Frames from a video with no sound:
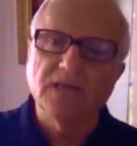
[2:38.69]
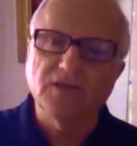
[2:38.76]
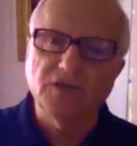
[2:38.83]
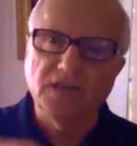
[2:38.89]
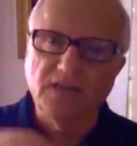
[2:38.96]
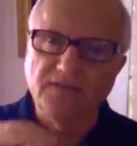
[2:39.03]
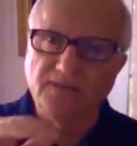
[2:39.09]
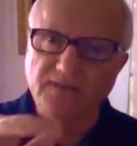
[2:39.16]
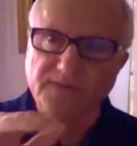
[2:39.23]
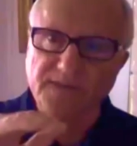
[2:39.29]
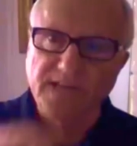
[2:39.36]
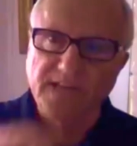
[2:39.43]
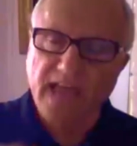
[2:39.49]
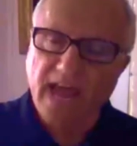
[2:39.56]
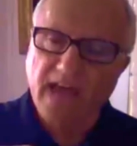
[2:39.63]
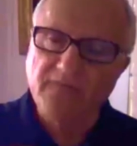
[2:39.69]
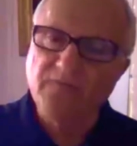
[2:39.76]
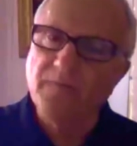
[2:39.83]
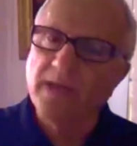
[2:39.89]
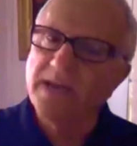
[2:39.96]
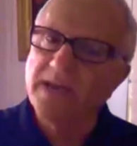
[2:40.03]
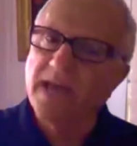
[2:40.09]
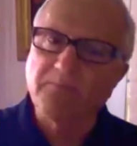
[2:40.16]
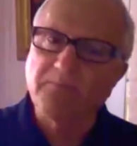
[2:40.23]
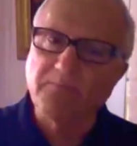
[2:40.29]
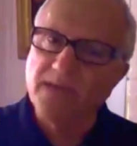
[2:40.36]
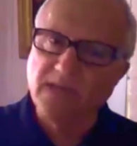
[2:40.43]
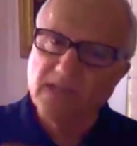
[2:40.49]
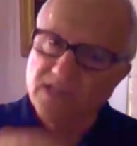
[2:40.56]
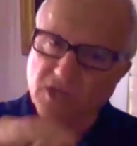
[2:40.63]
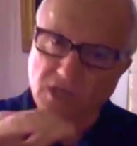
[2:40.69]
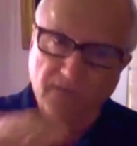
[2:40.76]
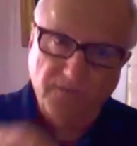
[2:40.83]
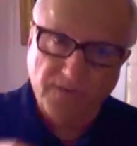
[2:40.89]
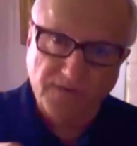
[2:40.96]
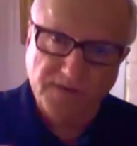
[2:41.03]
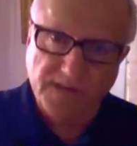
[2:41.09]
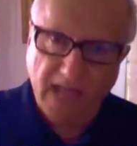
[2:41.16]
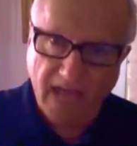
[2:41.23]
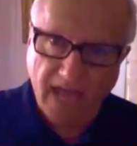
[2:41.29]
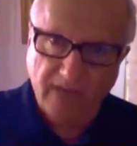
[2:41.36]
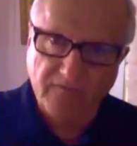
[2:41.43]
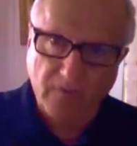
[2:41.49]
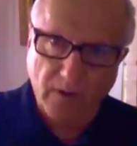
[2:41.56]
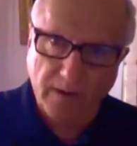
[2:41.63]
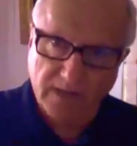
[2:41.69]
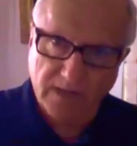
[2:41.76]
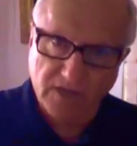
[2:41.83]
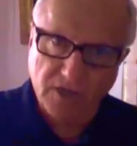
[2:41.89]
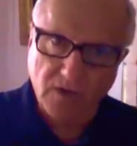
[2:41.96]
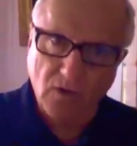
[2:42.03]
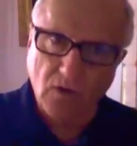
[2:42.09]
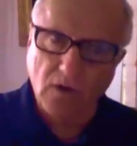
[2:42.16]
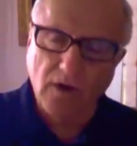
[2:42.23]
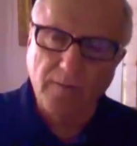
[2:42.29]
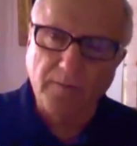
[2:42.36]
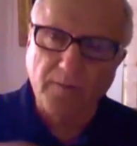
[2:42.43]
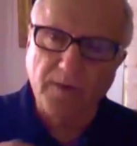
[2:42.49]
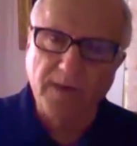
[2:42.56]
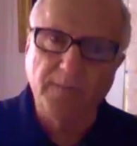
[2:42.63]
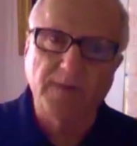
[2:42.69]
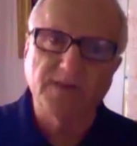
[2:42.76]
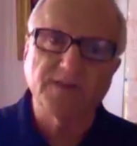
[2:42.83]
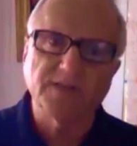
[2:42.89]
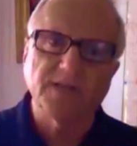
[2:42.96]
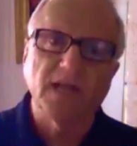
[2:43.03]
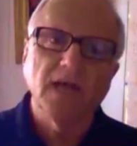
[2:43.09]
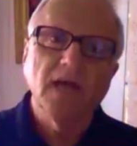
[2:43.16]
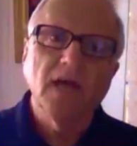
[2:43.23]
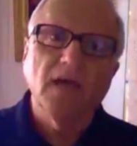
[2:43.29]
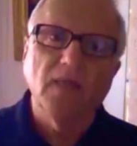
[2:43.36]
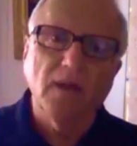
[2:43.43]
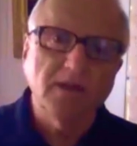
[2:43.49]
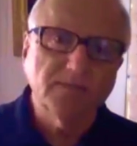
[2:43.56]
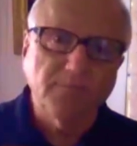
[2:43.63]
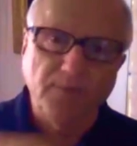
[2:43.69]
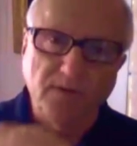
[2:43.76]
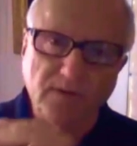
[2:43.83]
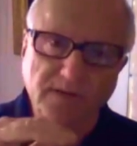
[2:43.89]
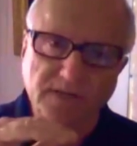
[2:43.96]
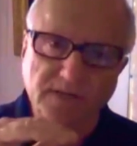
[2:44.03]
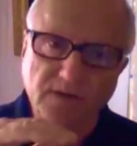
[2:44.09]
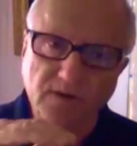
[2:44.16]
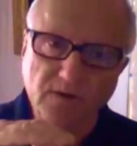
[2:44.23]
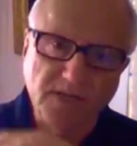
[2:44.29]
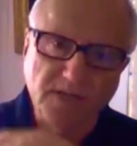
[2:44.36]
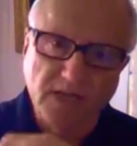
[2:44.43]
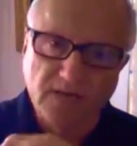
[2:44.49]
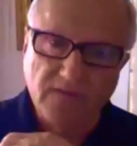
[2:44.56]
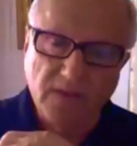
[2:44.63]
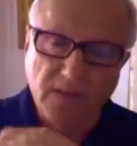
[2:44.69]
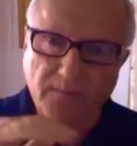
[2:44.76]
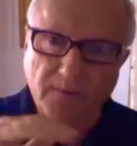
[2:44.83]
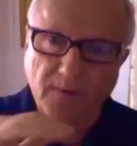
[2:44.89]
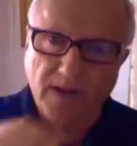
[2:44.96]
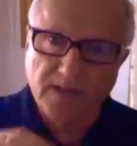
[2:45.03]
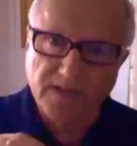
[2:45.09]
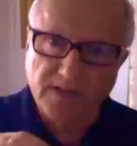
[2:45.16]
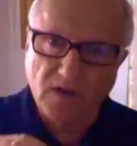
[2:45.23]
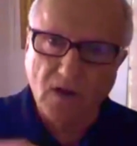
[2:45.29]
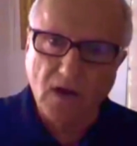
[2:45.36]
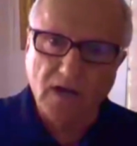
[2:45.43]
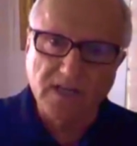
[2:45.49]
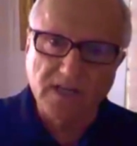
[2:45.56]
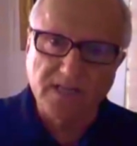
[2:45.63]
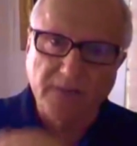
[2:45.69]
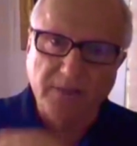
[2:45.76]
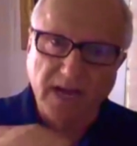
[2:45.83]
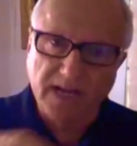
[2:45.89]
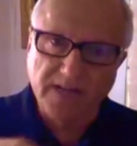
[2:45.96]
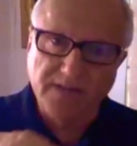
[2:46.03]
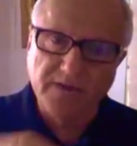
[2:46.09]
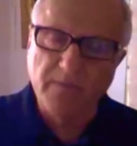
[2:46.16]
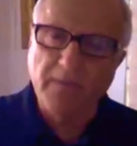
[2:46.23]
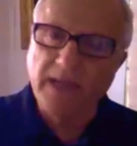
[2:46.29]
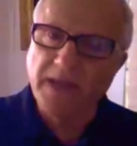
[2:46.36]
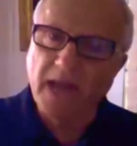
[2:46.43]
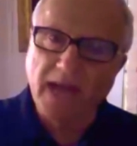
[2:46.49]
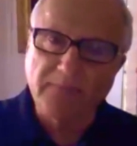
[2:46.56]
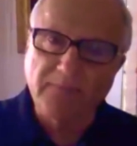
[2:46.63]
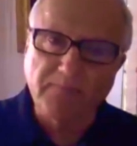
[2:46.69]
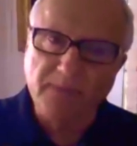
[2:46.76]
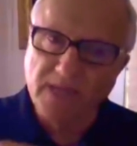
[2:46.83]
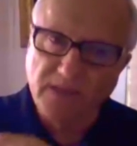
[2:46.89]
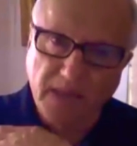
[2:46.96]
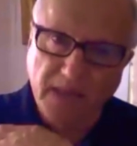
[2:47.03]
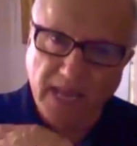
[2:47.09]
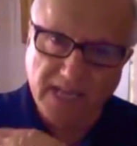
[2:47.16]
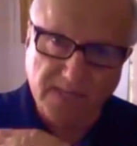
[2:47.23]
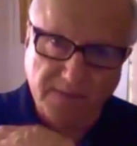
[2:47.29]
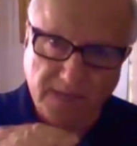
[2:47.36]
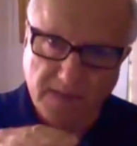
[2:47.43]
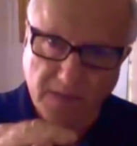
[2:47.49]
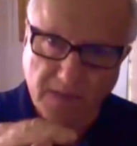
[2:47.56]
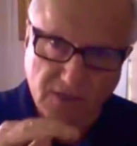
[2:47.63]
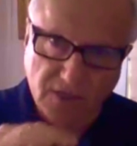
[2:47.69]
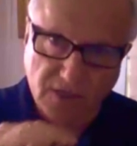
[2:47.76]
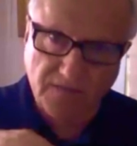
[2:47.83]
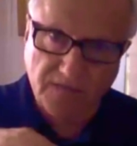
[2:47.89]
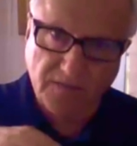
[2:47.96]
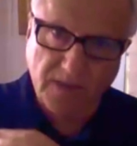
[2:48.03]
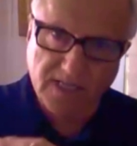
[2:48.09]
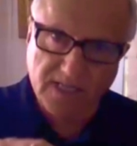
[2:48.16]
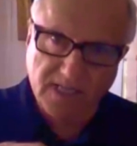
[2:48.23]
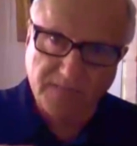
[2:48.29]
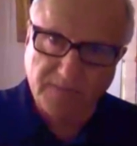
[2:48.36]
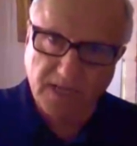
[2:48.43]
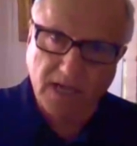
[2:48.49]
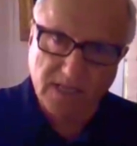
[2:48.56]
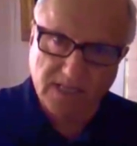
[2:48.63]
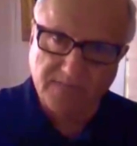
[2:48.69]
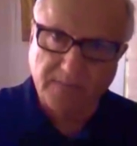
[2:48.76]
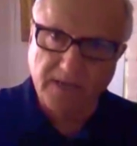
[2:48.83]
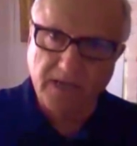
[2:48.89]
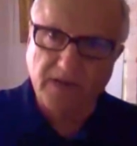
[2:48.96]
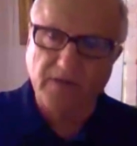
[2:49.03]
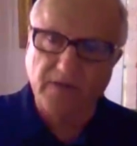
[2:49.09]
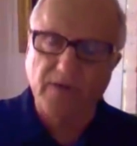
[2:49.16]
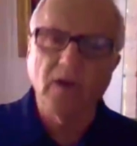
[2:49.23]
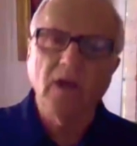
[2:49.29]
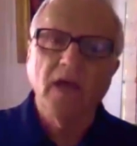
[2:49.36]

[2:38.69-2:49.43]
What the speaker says: The chief of staff may not be the chief of staff very much longer. Priebus, the person who's giving the press talk, Spicer, may not be the next chief speaker.